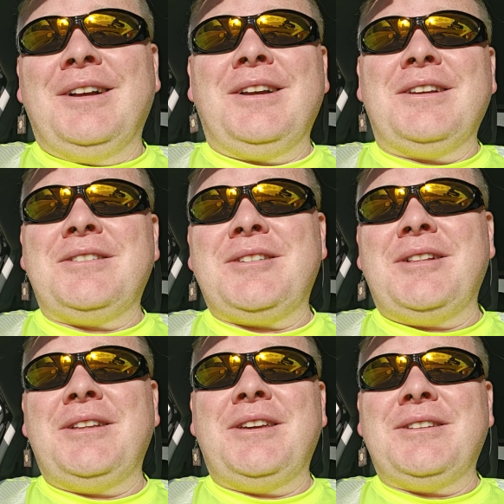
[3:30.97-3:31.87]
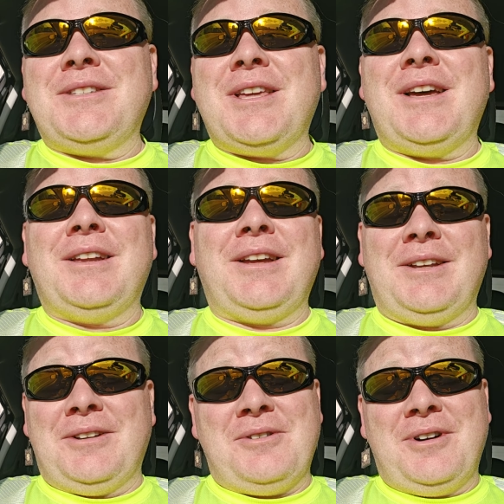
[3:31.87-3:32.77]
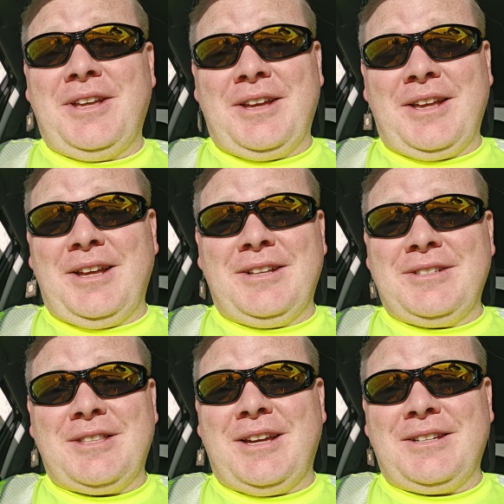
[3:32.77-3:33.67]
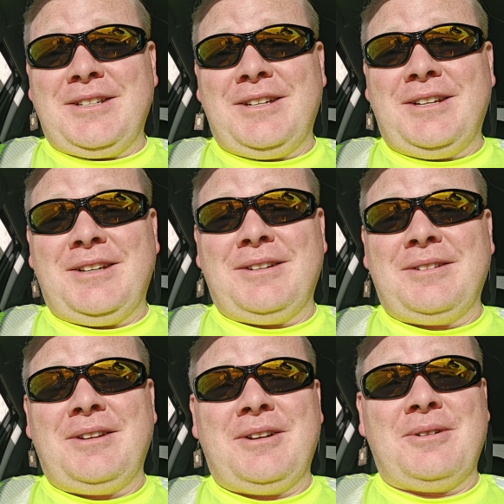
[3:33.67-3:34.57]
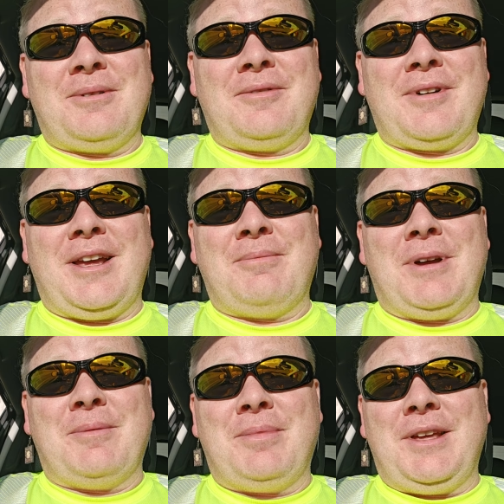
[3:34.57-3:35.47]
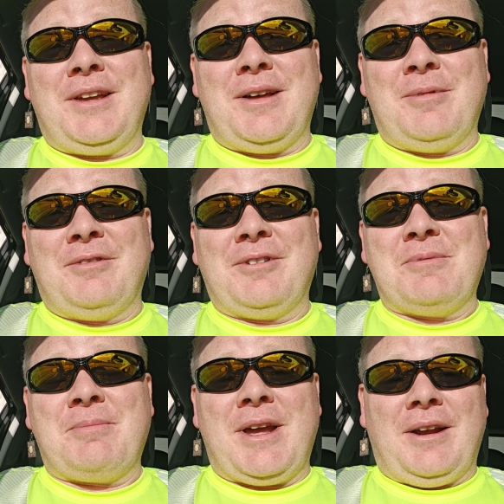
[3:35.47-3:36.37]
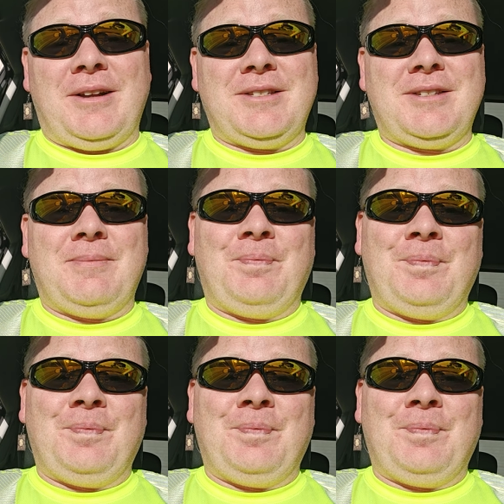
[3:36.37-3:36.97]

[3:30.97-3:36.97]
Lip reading: as silly as that and annoying as that, you know, refrain might be coming from your parents,